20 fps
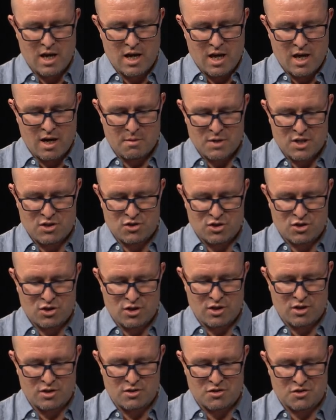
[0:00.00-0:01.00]
How many
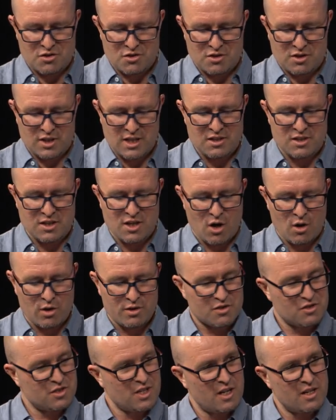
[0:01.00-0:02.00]
students get to go on
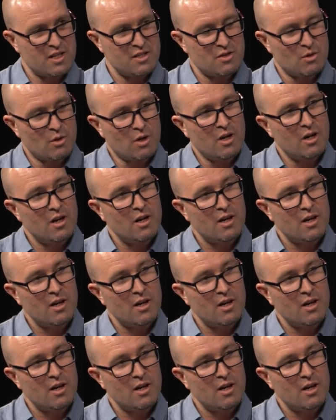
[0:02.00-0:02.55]
the study tour?